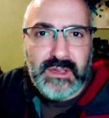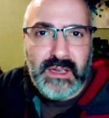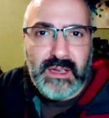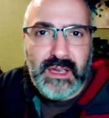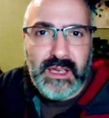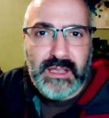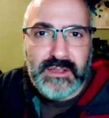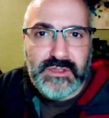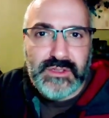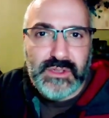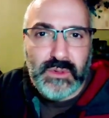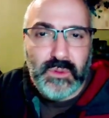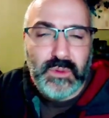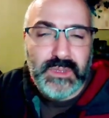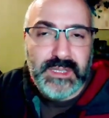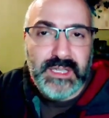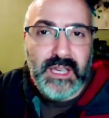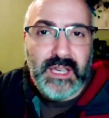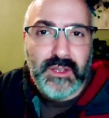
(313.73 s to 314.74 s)
and so
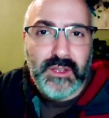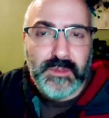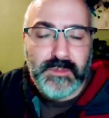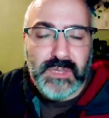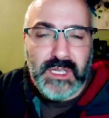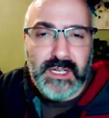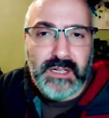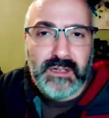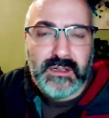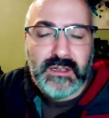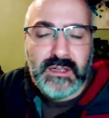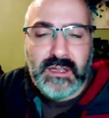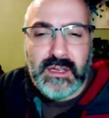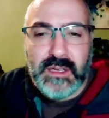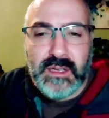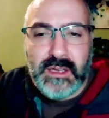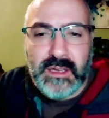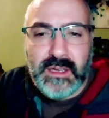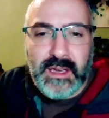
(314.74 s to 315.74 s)
would the other player.
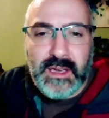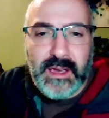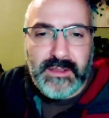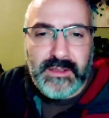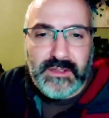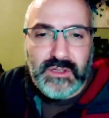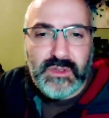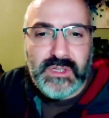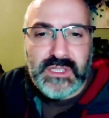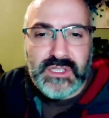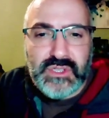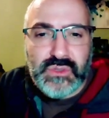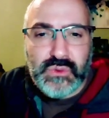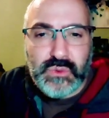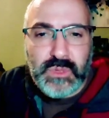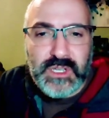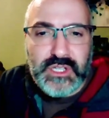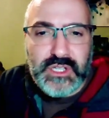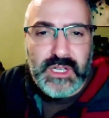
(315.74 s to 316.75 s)
And you can
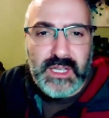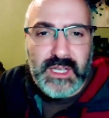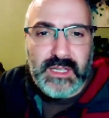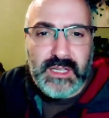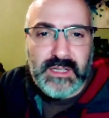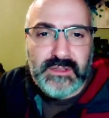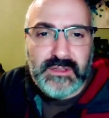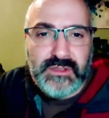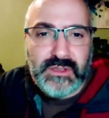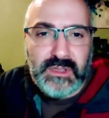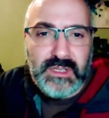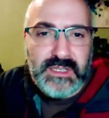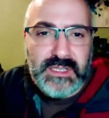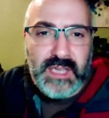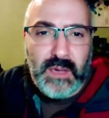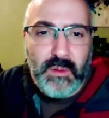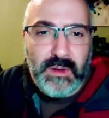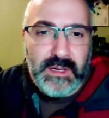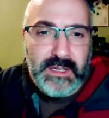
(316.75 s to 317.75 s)
switch in. So let's say
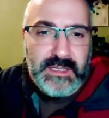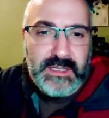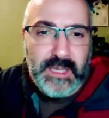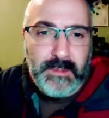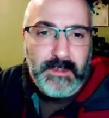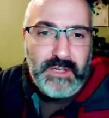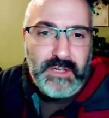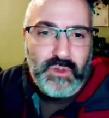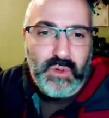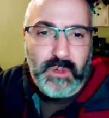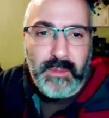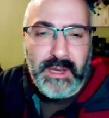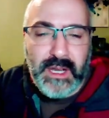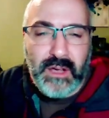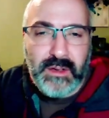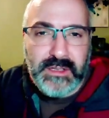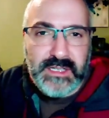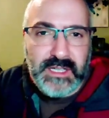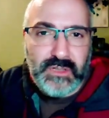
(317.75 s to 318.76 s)
I wanted to take my Tormin
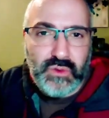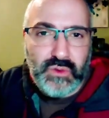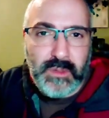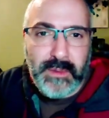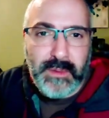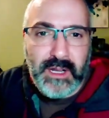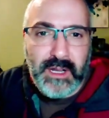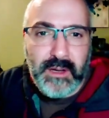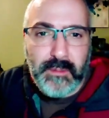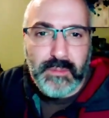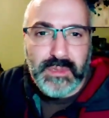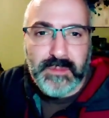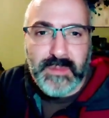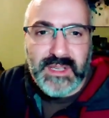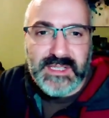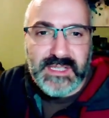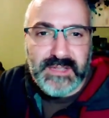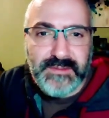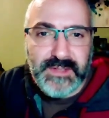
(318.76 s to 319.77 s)
out and take Tormin out and put my
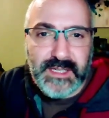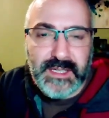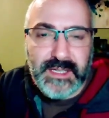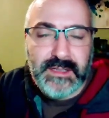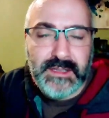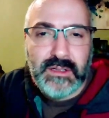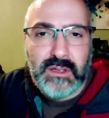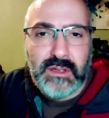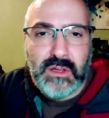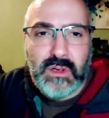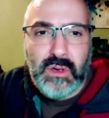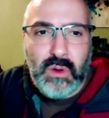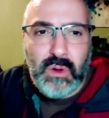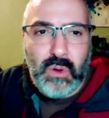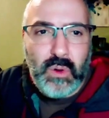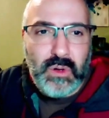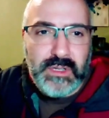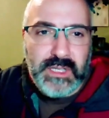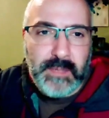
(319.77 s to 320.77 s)
CP in,
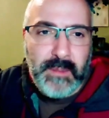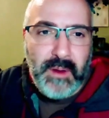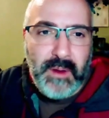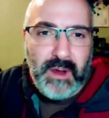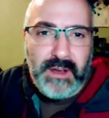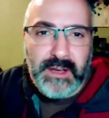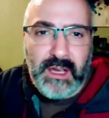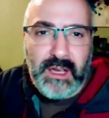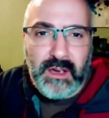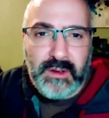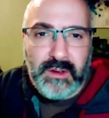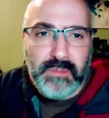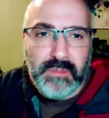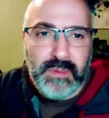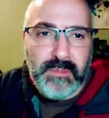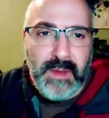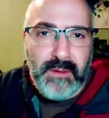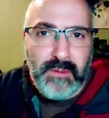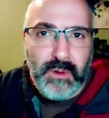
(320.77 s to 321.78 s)
or take my Ronda out and
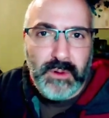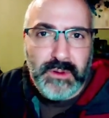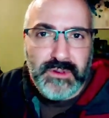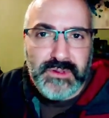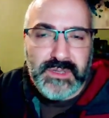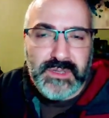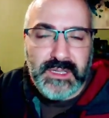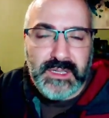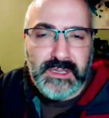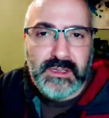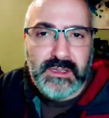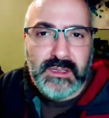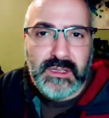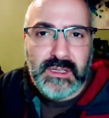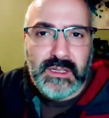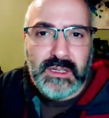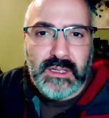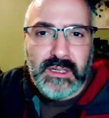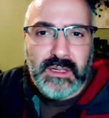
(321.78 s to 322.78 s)
put my Rodos in
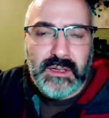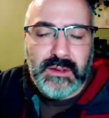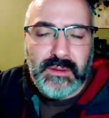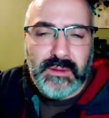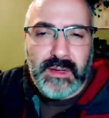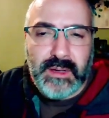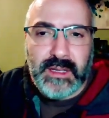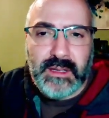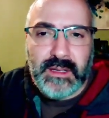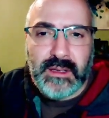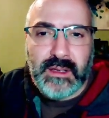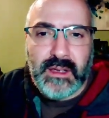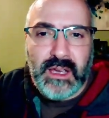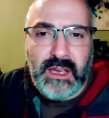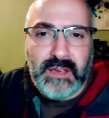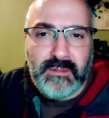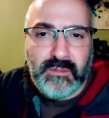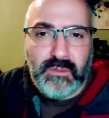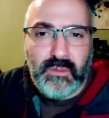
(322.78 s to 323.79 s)
right?
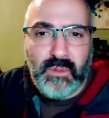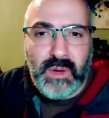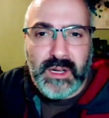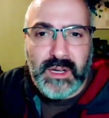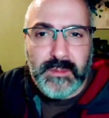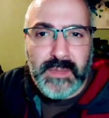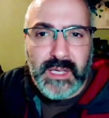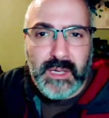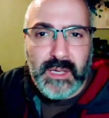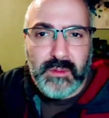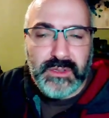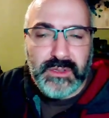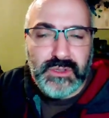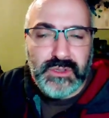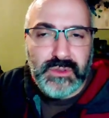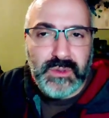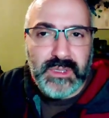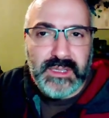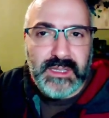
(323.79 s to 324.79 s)
I wanted to be able to
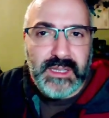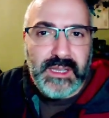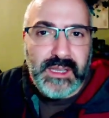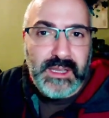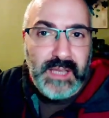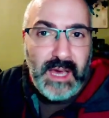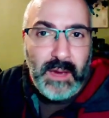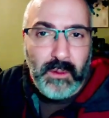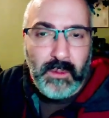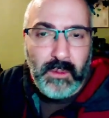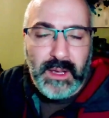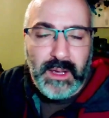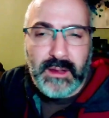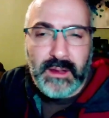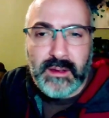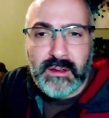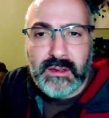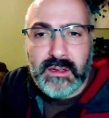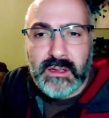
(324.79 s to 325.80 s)
do it that way.
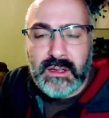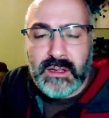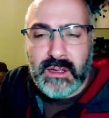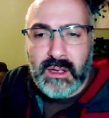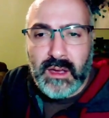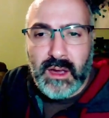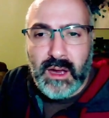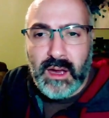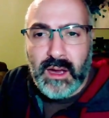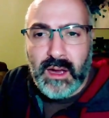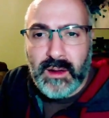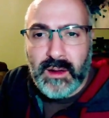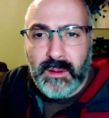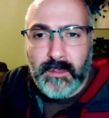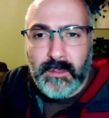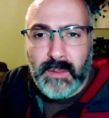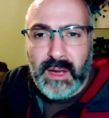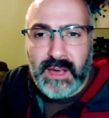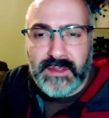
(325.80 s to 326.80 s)
Um,
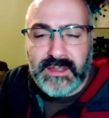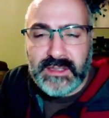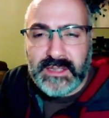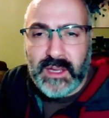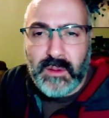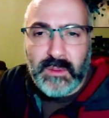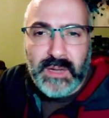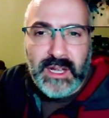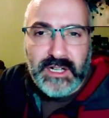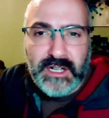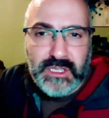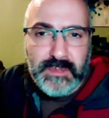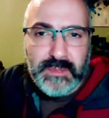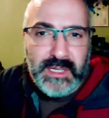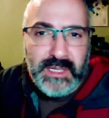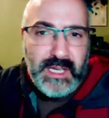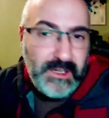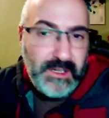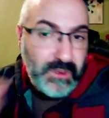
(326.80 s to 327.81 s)
I think that would actually be
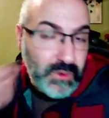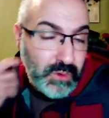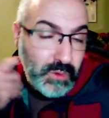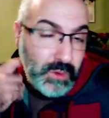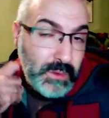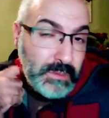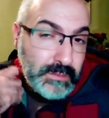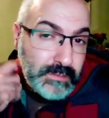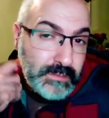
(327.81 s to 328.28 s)
kind of cool.